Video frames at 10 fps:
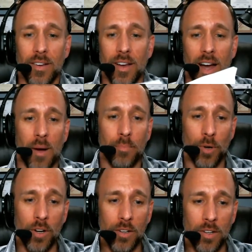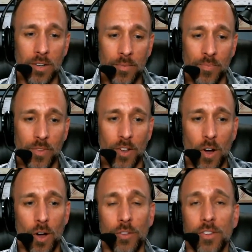book
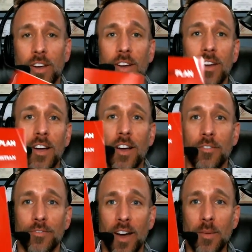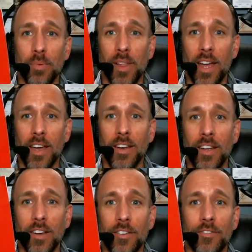called Fight Plan
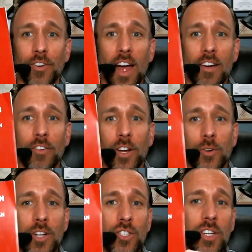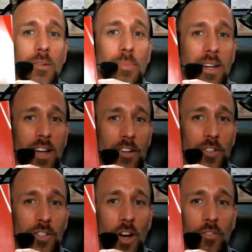for Every Christian by
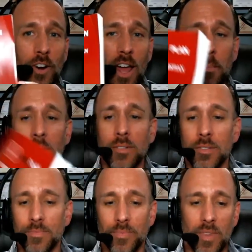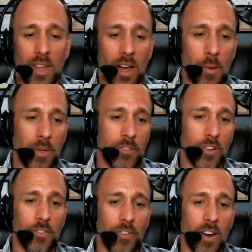Dr. Telford Ammons. He's a
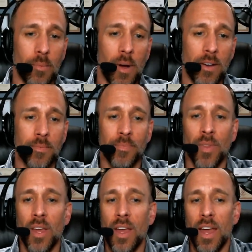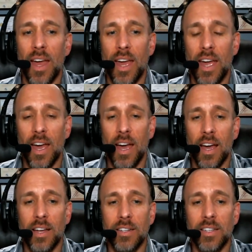good friend of mine.
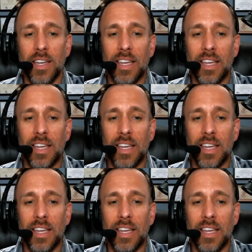And